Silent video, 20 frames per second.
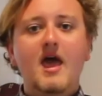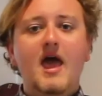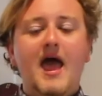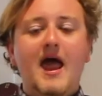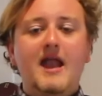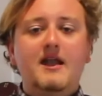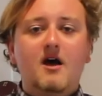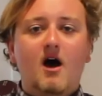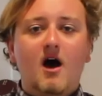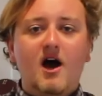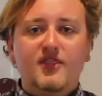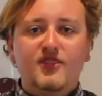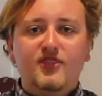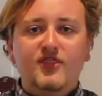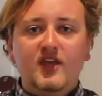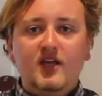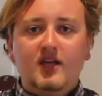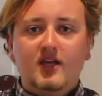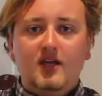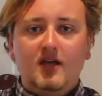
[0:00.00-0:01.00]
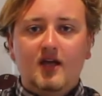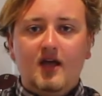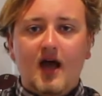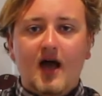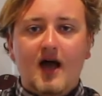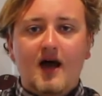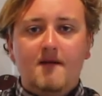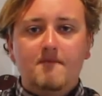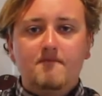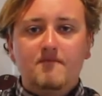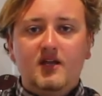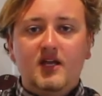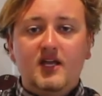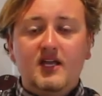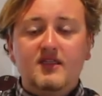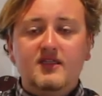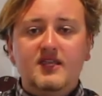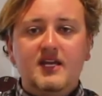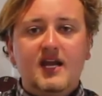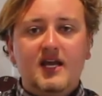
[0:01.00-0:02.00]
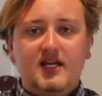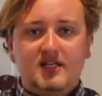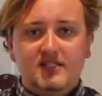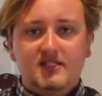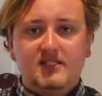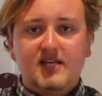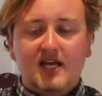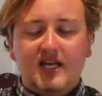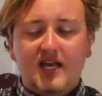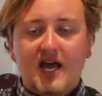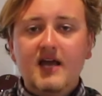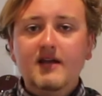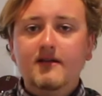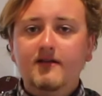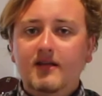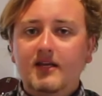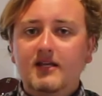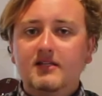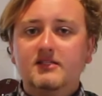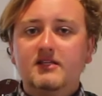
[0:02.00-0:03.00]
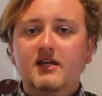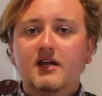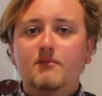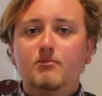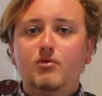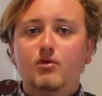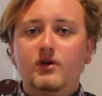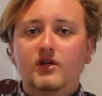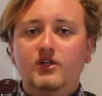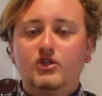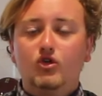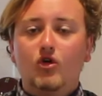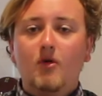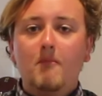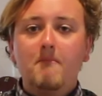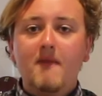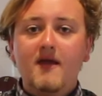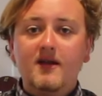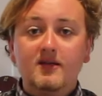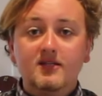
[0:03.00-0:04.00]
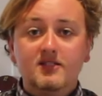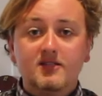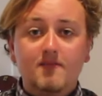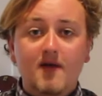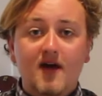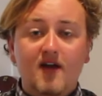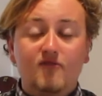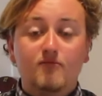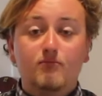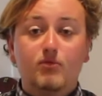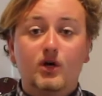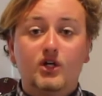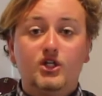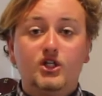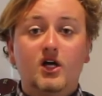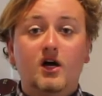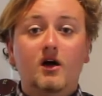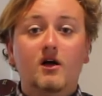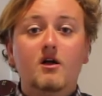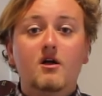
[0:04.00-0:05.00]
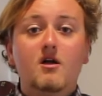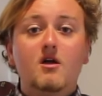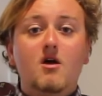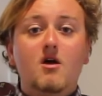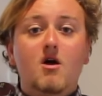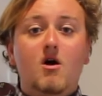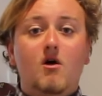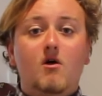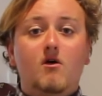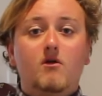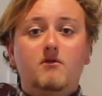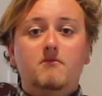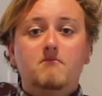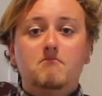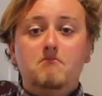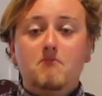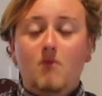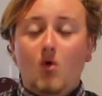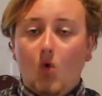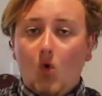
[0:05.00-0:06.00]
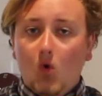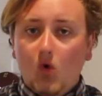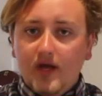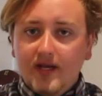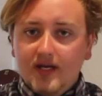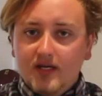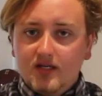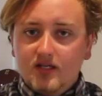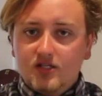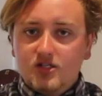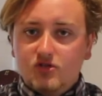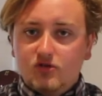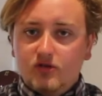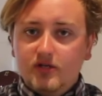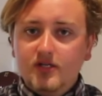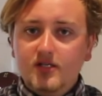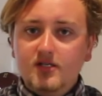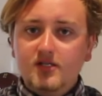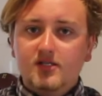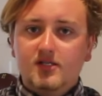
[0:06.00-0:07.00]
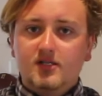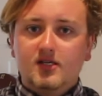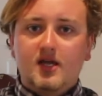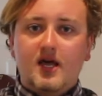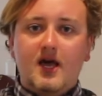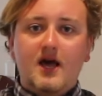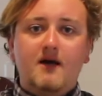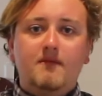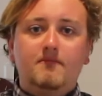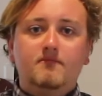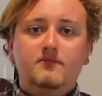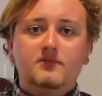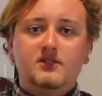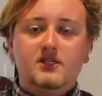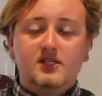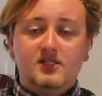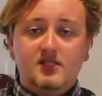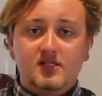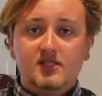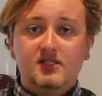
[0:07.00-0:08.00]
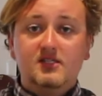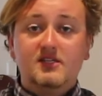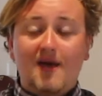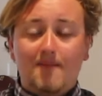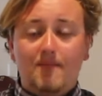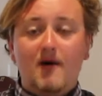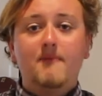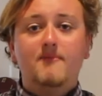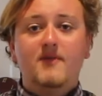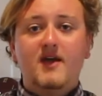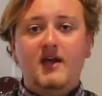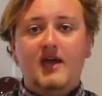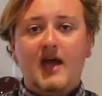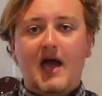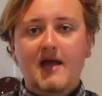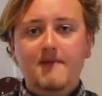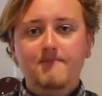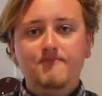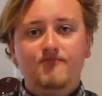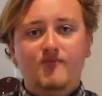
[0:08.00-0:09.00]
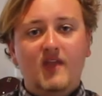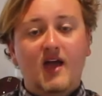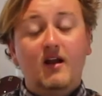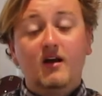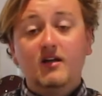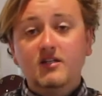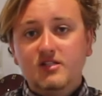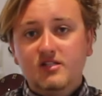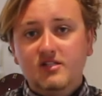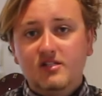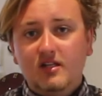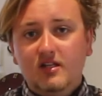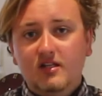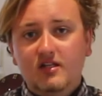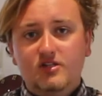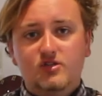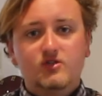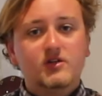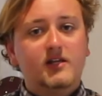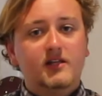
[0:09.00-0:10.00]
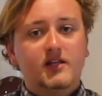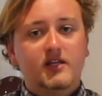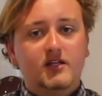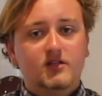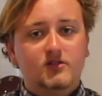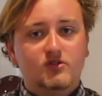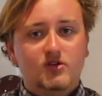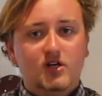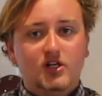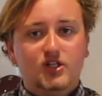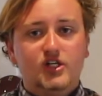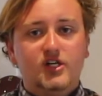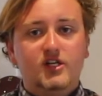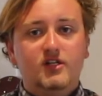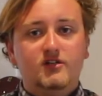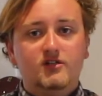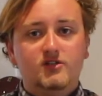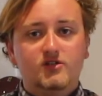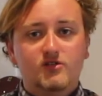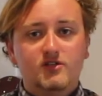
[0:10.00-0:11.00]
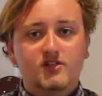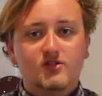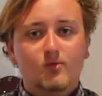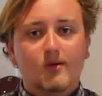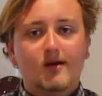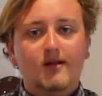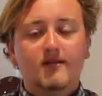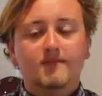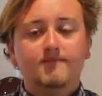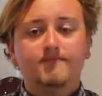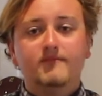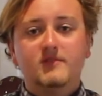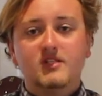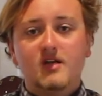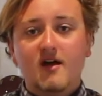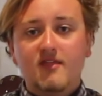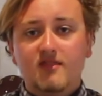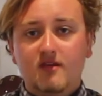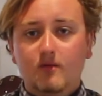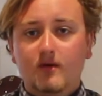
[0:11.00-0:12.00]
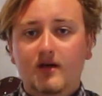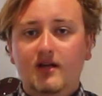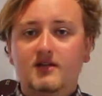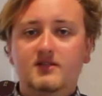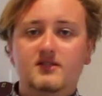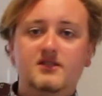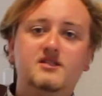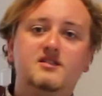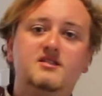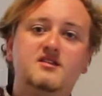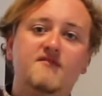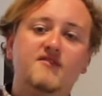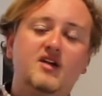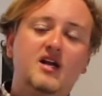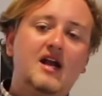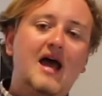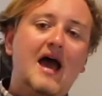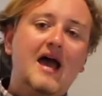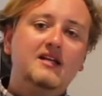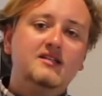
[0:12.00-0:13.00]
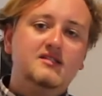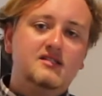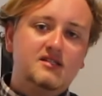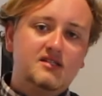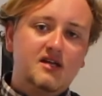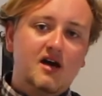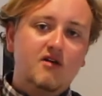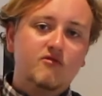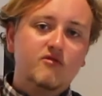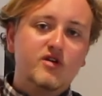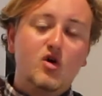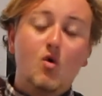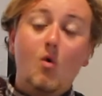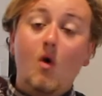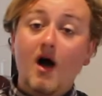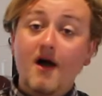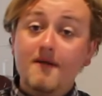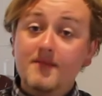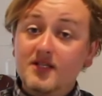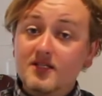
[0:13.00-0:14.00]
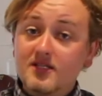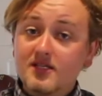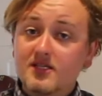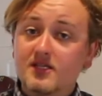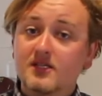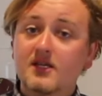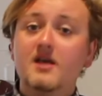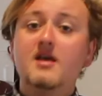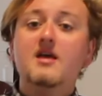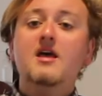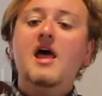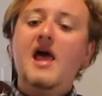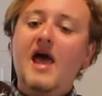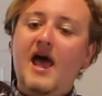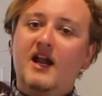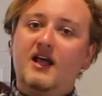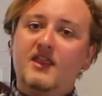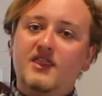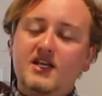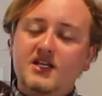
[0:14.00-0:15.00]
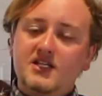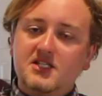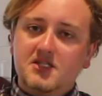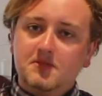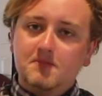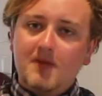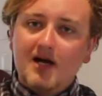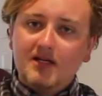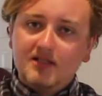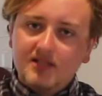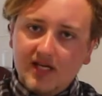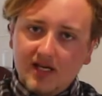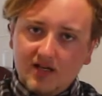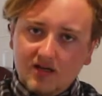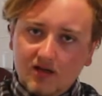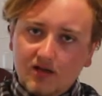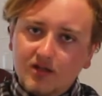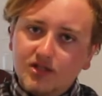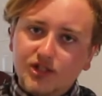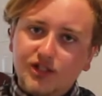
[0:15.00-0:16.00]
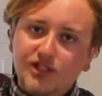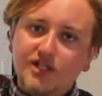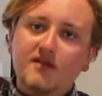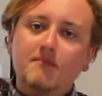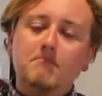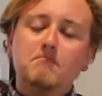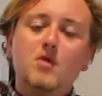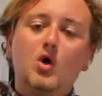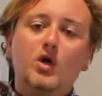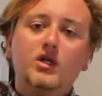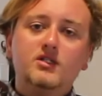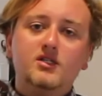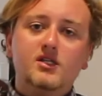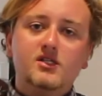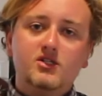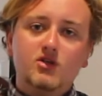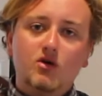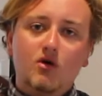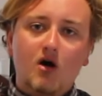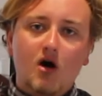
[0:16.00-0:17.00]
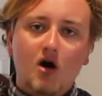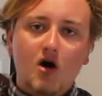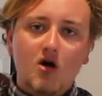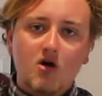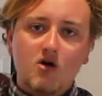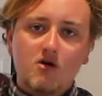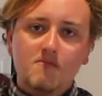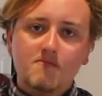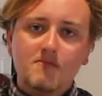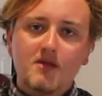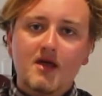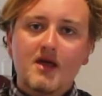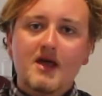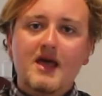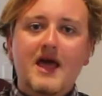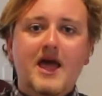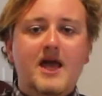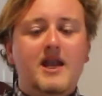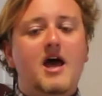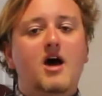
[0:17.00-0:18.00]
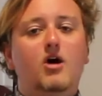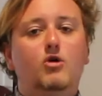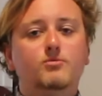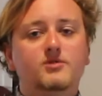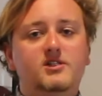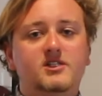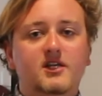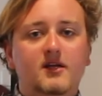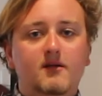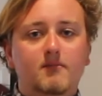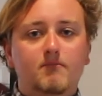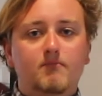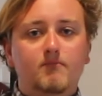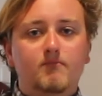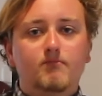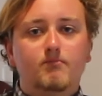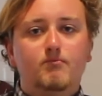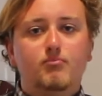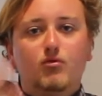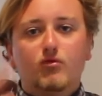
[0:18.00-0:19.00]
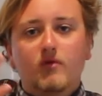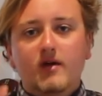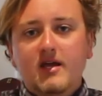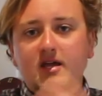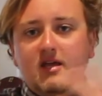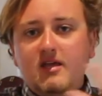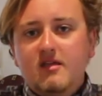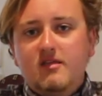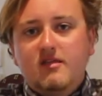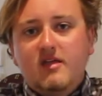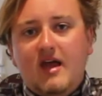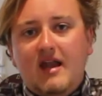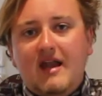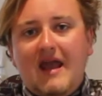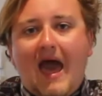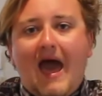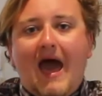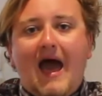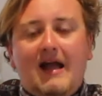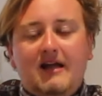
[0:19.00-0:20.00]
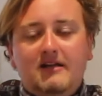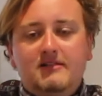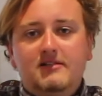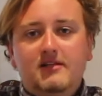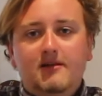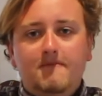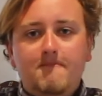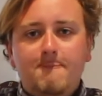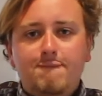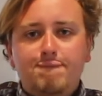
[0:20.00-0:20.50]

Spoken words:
And I think in the next decade, it's going to put a tremendous amount of pressure on more industries to step up their game. And I just think the Australian construction industry is one of them. So I think we're going to see 7 and 8 star requirements. And I think smart technology that monitors your home and helps it breathe and act.